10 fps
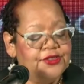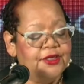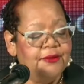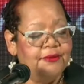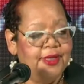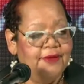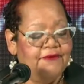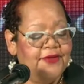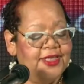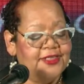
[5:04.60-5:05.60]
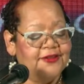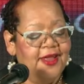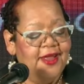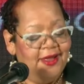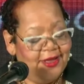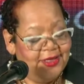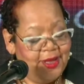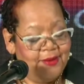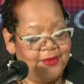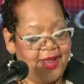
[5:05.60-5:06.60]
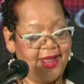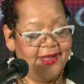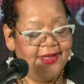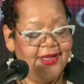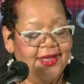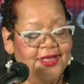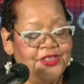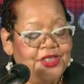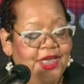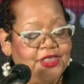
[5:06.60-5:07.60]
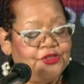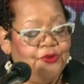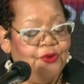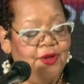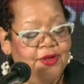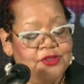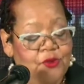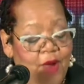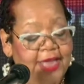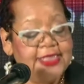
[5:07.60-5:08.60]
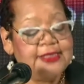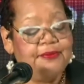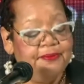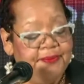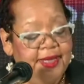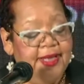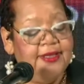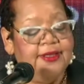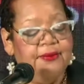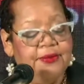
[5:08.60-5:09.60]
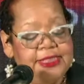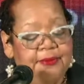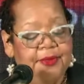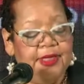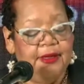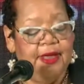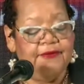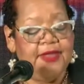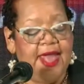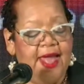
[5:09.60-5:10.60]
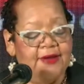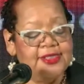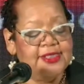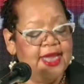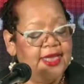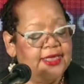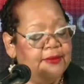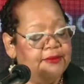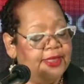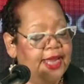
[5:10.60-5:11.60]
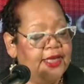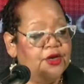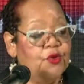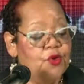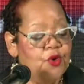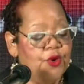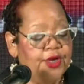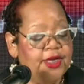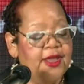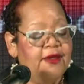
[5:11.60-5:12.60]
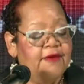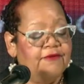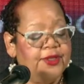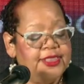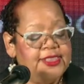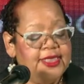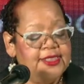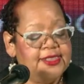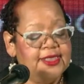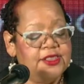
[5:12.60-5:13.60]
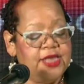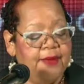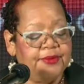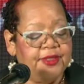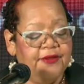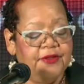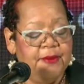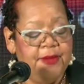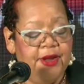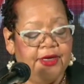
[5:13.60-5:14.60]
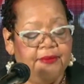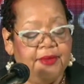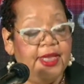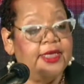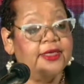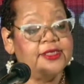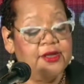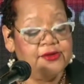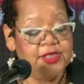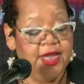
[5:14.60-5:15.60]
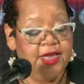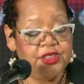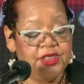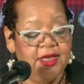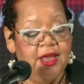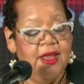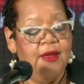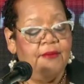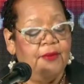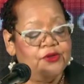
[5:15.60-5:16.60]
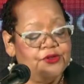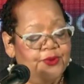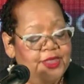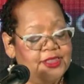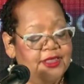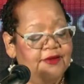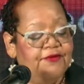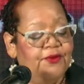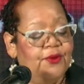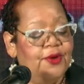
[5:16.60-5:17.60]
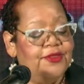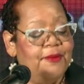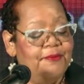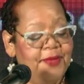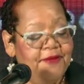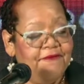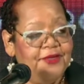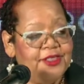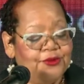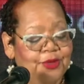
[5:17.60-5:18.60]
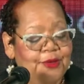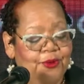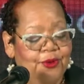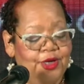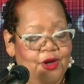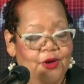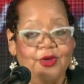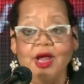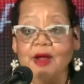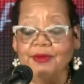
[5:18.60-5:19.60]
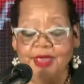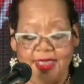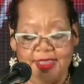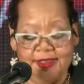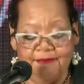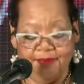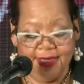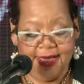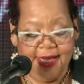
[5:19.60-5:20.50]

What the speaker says: Memphis alumni. She has twice been the recipient of the Outstanding Planning Award for the Tennessee chapter of the American Planning Association, most recently for the Memphis 3.0 Comprehensive Plan.